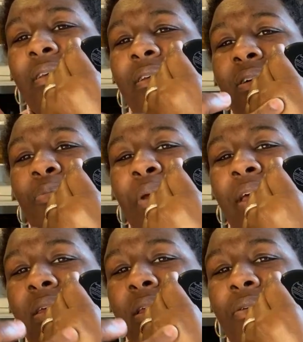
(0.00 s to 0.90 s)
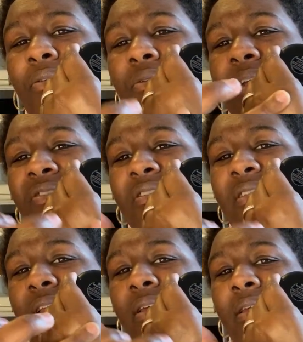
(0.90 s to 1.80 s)
or a pale yellow gold, I should
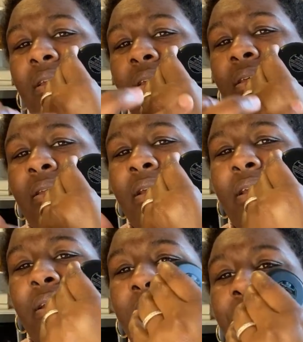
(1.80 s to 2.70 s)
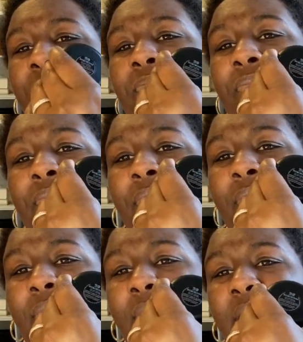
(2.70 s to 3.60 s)
say. There you go.
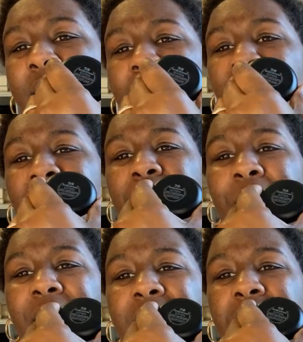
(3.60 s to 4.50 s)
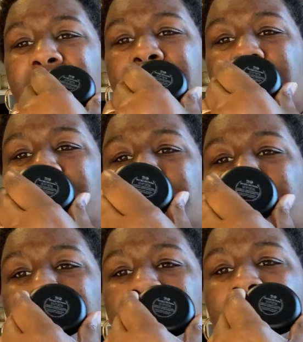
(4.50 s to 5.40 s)
Yeah, that's Peau de Pêche.
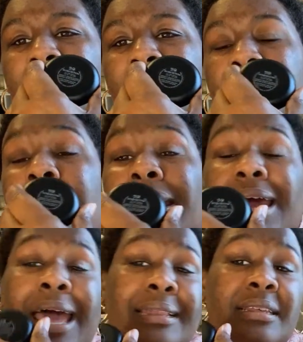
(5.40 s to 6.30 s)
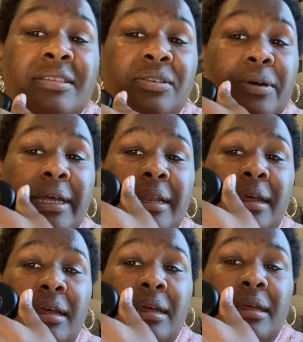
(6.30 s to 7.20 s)
And I had this on
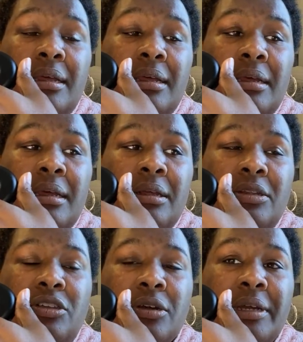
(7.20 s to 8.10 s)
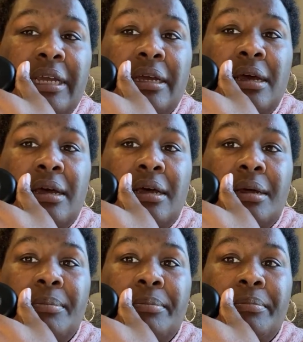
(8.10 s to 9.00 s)
during
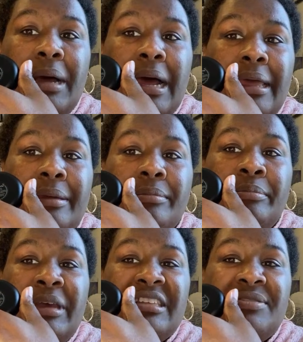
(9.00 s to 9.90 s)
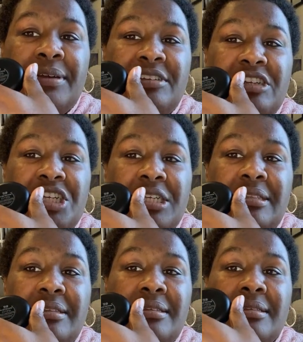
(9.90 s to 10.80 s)
my best
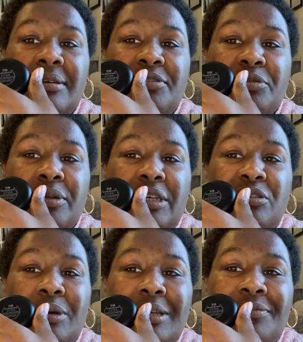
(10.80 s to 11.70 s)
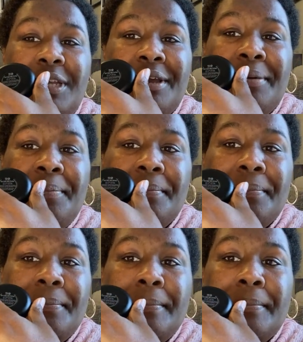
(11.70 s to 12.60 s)
foundations of 2020 video.
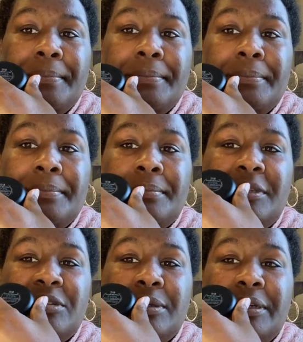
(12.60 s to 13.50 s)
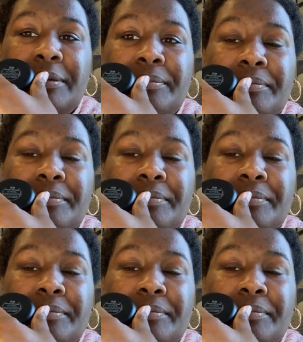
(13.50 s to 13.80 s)
This one here.